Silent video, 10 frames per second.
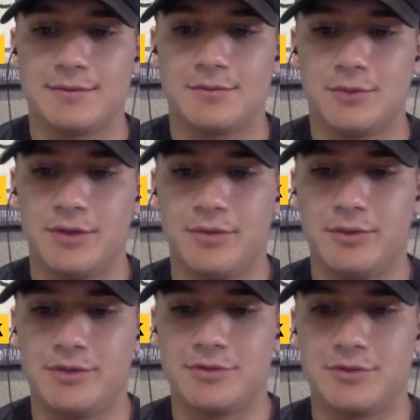
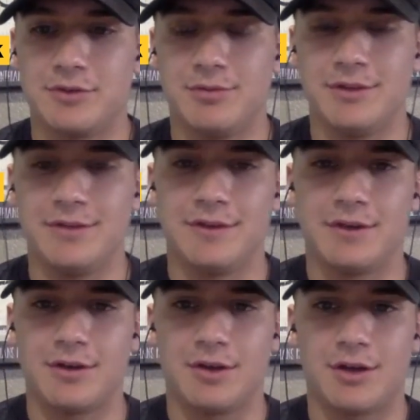we truly believed in
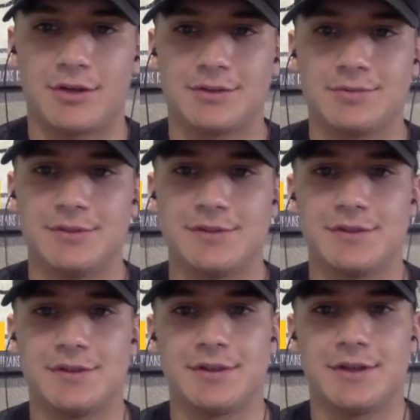our locker room this
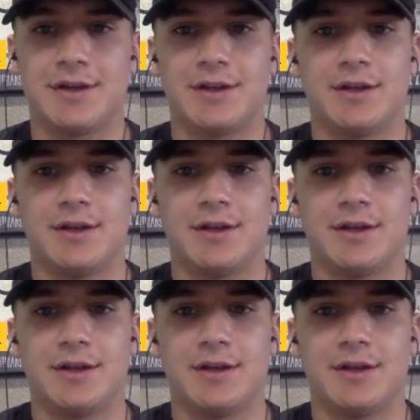year that